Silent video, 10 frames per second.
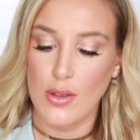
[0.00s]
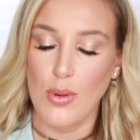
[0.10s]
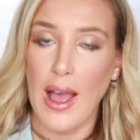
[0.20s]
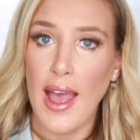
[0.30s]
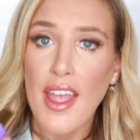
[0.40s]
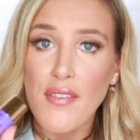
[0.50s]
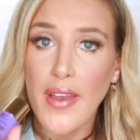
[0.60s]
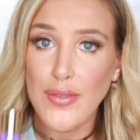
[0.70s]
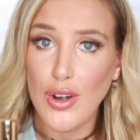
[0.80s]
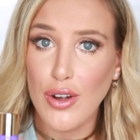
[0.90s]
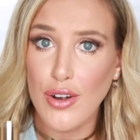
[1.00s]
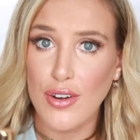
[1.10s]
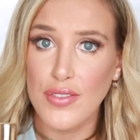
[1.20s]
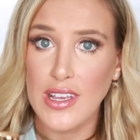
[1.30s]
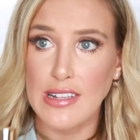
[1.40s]
So I have never heard
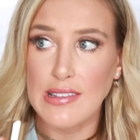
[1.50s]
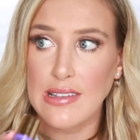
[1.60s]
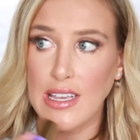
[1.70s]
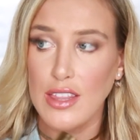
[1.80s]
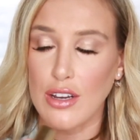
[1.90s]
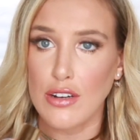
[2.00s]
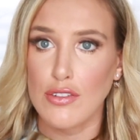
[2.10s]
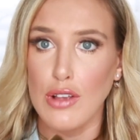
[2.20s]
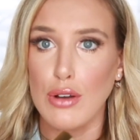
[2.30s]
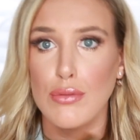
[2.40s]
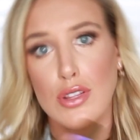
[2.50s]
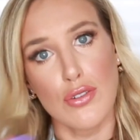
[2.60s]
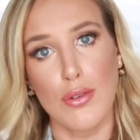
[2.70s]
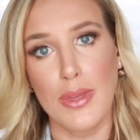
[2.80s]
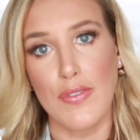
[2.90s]
of this either. So this
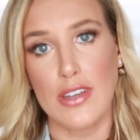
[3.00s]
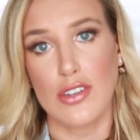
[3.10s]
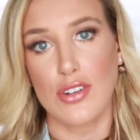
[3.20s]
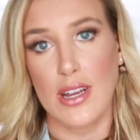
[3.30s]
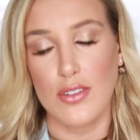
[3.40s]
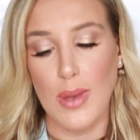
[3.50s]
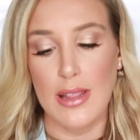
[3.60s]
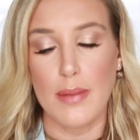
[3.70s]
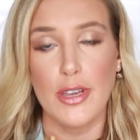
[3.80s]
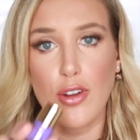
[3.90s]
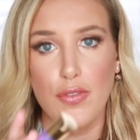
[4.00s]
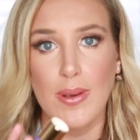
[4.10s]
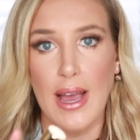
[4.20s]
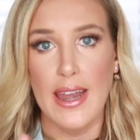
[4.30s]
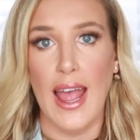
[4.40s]
will be fun to try as well. Let me know if you
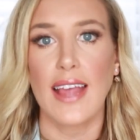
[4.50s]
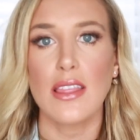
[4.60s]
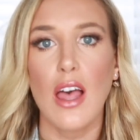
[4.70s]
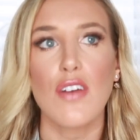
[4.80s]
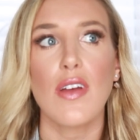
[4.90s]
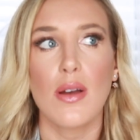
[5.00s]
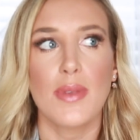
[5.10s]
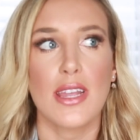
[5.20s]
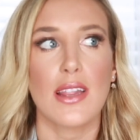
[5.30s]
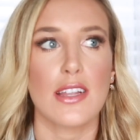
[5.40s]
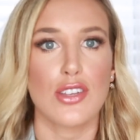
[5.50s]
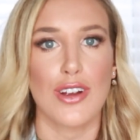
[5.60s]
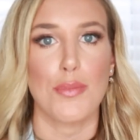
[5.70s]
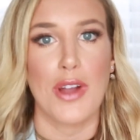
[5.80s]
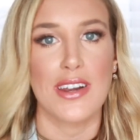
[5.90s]
got it. I love how many like
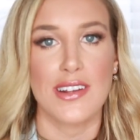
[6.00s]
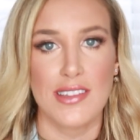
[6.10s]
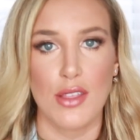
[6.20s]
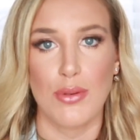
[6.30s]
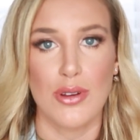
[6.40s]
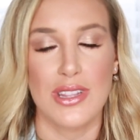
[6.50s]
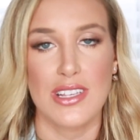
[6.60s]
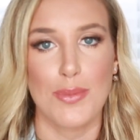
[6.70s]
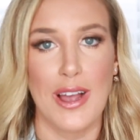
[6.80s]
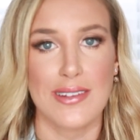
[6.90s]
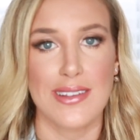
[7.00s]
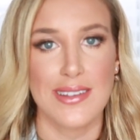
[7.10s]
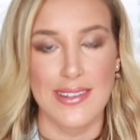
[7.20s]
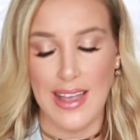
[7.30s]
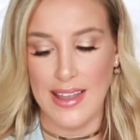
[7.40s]
Tarte products they throw in these
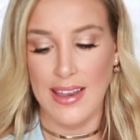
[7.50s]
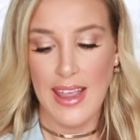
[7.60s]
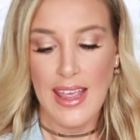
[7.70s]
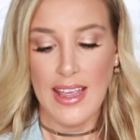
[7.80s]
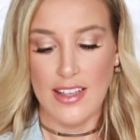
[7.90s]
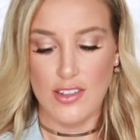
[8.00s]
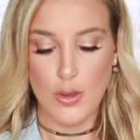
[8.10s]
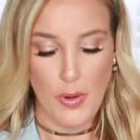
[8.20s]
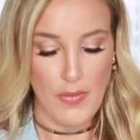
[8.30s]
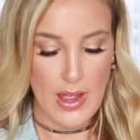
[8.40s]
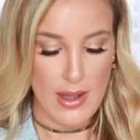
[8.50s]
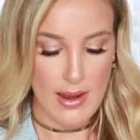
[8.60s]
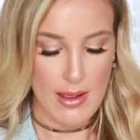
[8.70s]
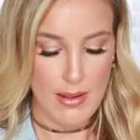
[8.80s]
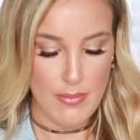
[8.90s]
boxes. That is super fun.
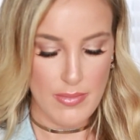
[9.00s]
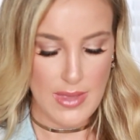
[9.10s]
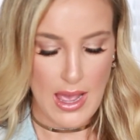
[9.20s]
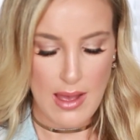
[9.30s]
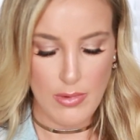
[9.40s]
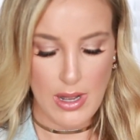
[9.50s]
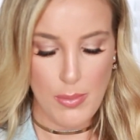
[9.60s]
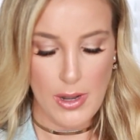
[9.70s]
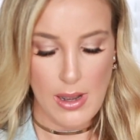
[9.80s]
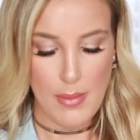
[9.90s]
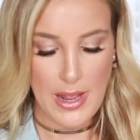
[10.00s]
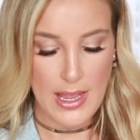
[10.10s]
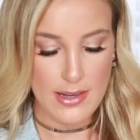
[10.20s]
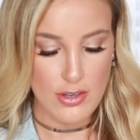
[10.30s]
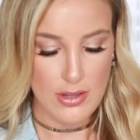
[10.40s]
Um, yeah, when I put it on my
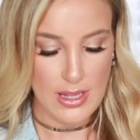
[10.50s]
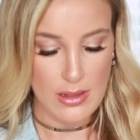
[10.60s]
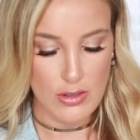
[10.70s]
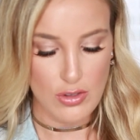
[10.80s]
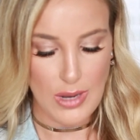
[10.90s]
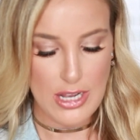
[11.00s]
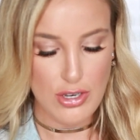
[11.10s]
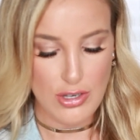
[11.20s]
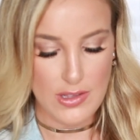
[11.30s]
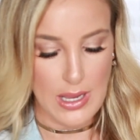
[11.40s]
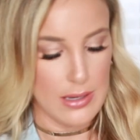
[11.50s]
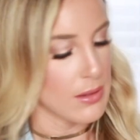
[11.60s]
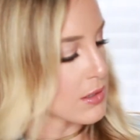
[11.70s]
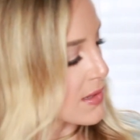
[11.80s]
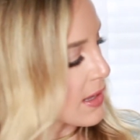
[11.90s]
hand and do like a little swatch, it just kind of
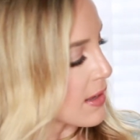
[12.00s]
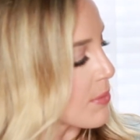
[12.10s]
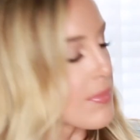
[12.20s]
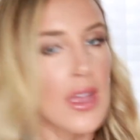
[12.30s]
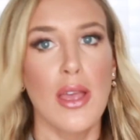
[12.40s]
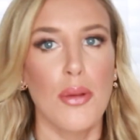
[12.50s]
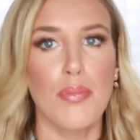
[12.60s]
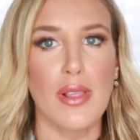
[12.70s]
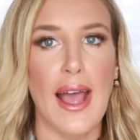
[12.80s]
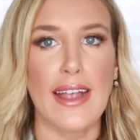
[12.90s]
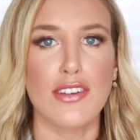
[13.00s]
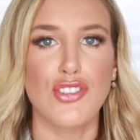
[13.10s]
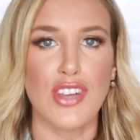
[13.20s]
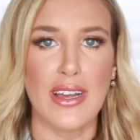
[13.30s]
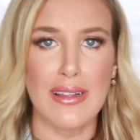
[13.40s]
looks like a black
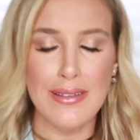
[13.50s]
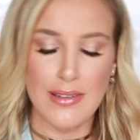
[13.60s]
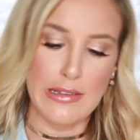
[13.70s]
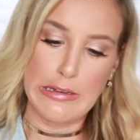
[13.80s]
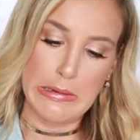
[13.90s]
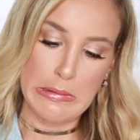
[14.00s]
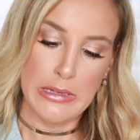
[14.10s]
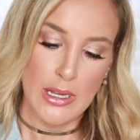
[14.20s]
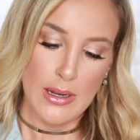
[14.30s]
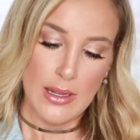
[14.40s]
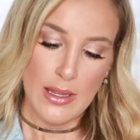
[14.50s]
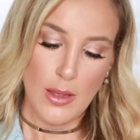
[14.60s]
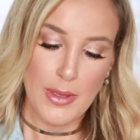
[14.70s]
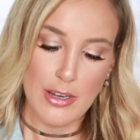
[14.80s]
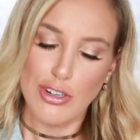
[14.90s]
gel. So
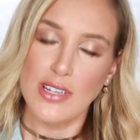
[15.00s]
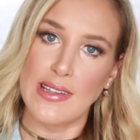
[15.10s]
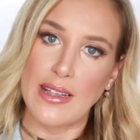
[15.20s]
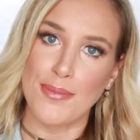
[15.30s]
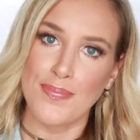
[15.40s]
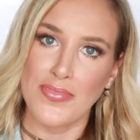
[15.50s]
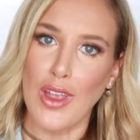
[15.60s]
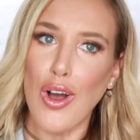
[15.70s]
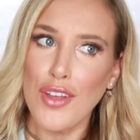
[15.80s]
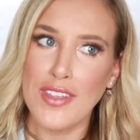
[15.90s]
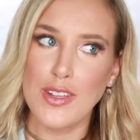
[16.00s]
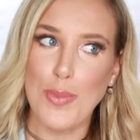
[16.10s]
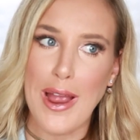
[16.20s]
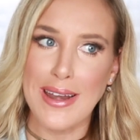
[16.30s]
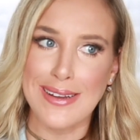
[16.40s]
it'll be interesting. All these
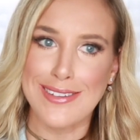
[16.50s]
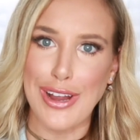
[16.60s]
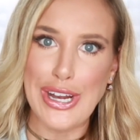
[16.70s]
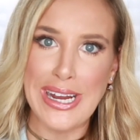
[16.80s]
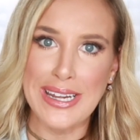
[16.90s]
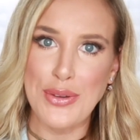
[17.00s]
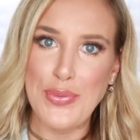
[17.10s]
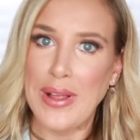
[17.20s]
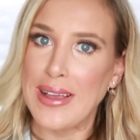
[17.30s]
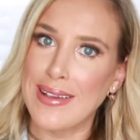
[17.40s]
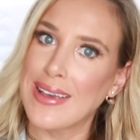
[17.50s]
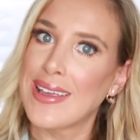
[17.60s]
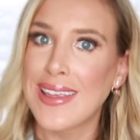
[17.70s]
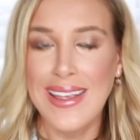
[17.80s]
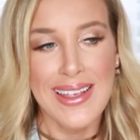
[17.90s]
products are kind of like
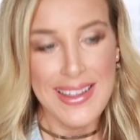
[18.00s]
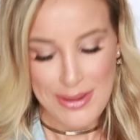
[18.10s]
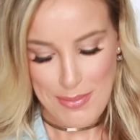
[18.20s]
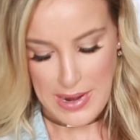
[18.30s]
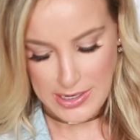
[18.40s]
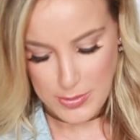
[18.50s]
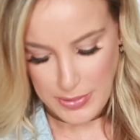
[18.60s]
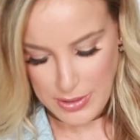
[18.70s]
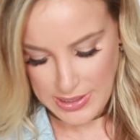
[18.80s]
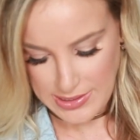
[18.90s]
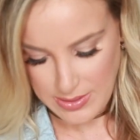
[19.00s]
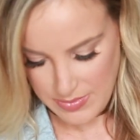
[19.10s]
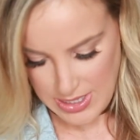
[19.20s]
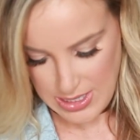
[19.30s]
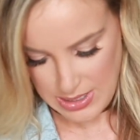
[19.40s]
mind-blowing to
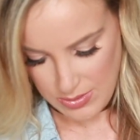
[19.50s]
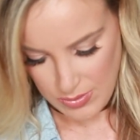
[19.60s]
me.